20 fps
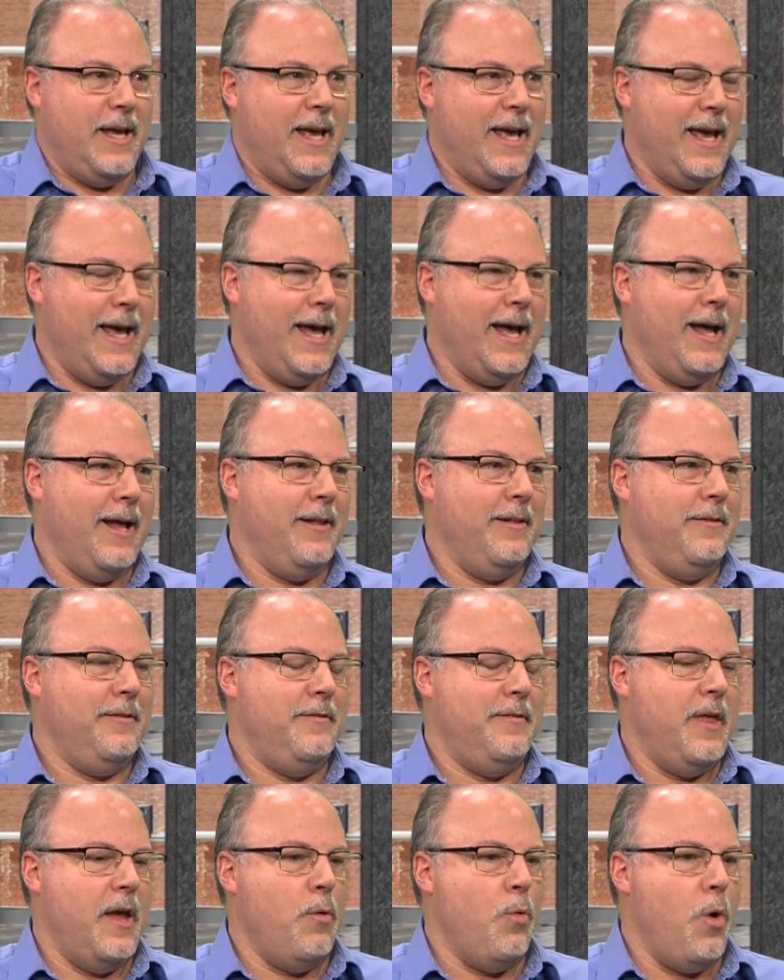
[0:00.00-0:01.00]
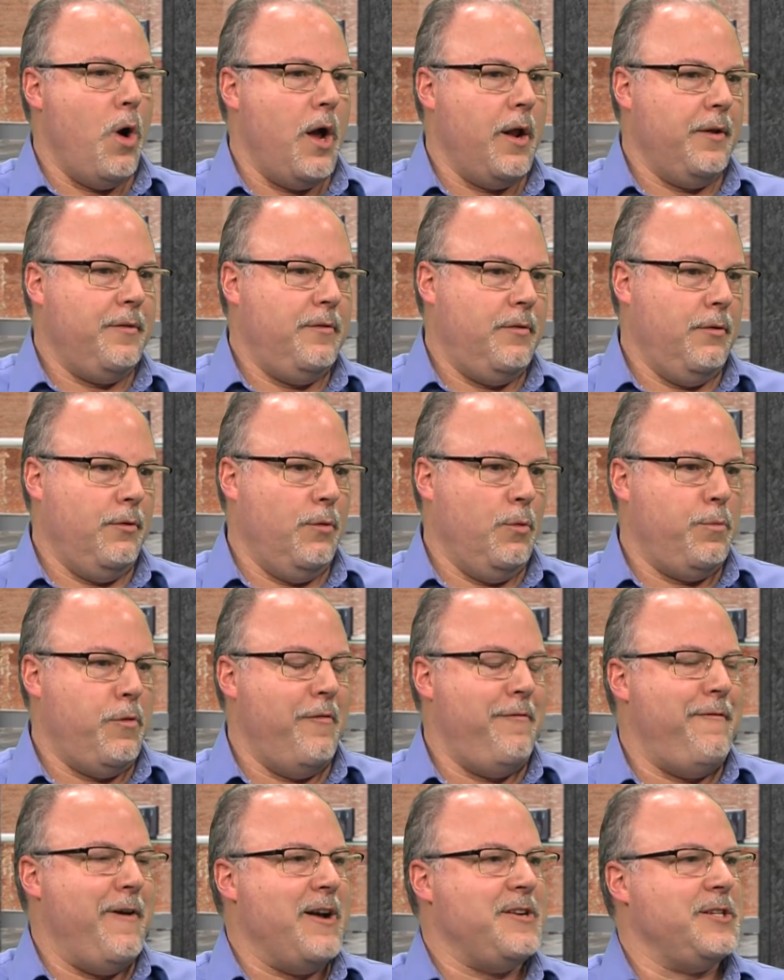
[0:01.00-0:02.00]
and they want to
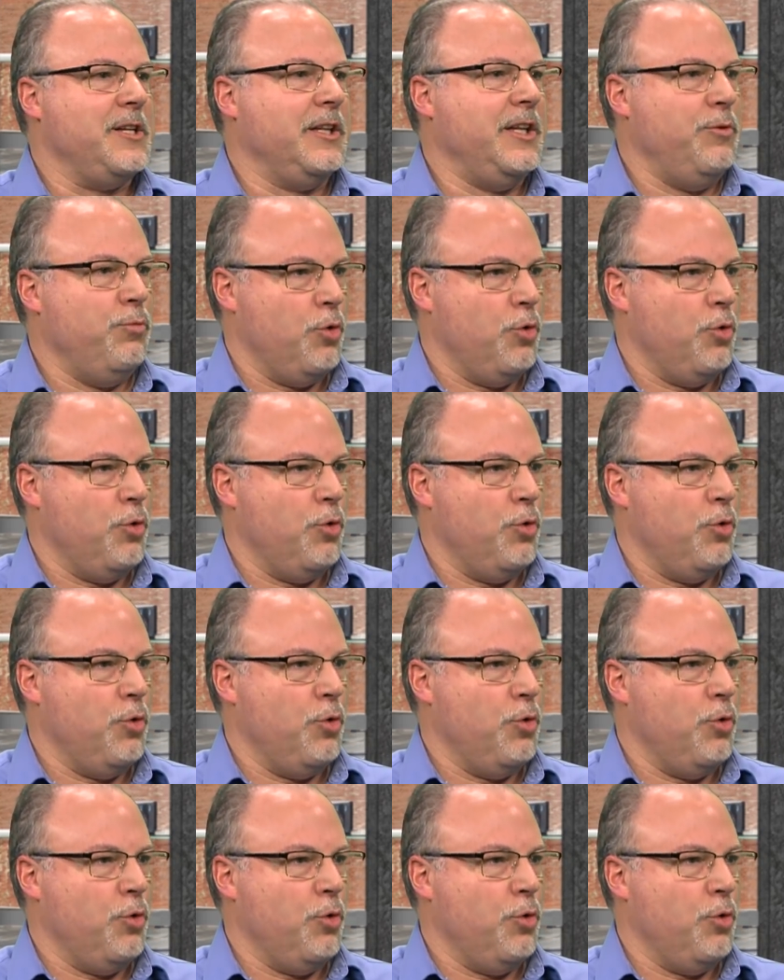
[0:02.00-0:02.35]
professionally